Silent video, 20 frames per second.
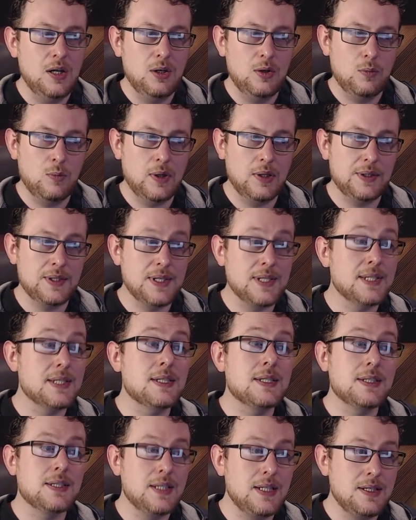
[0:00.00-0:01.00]
Well,
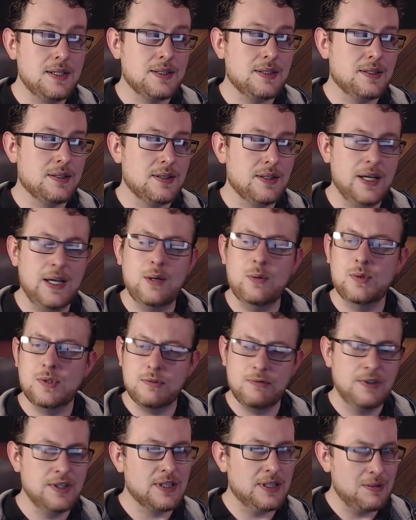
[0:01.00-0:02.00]
since it was
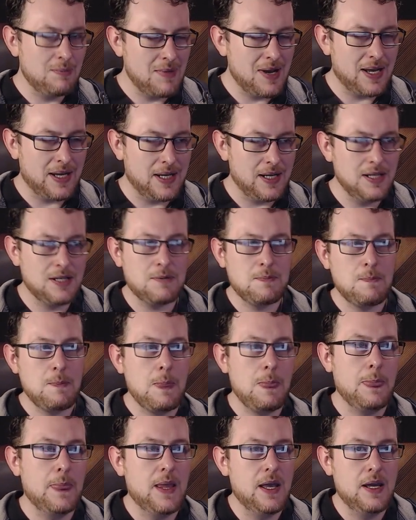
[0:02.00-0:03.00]
originally made,
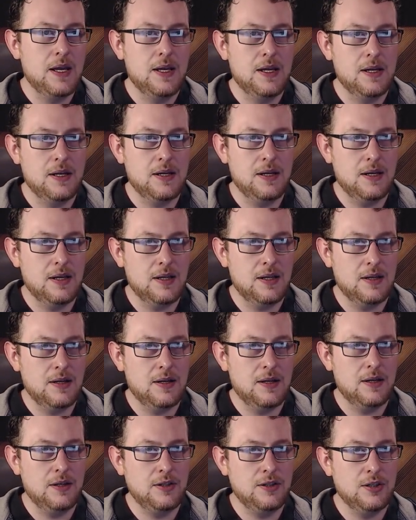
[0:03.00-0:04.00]

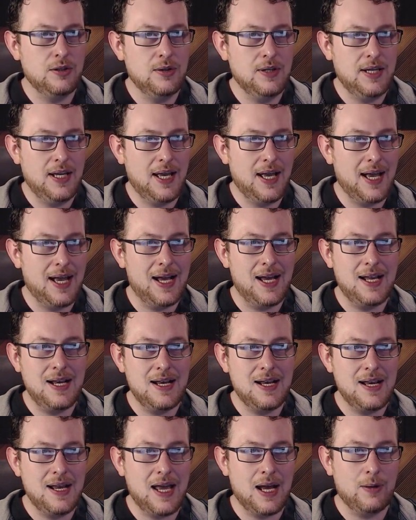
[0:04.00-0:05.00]
you
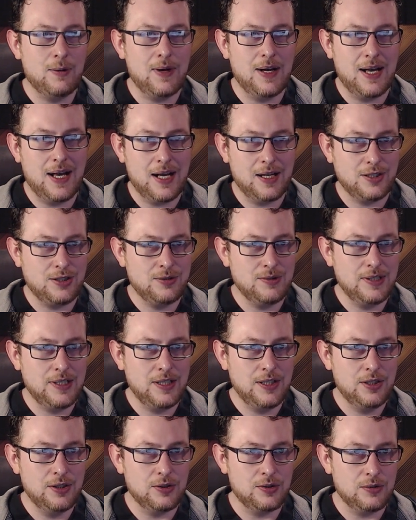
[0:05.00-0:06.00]
can now actually
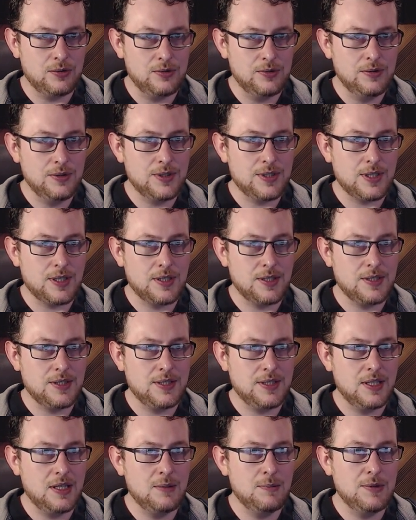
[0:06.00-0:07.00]
use
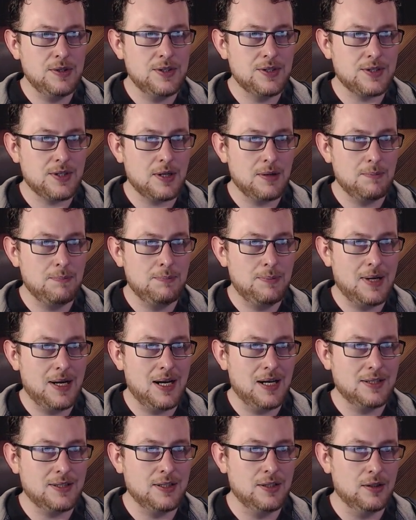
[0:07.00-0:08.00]
cinema's
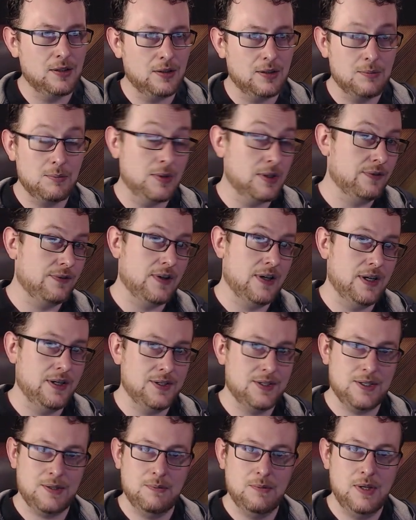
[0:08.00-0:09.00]
particle
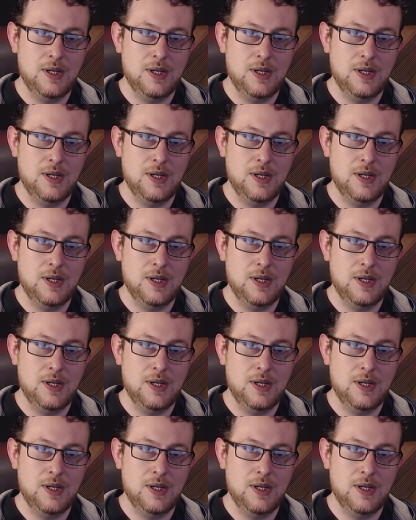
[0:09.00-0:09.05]
modifiers.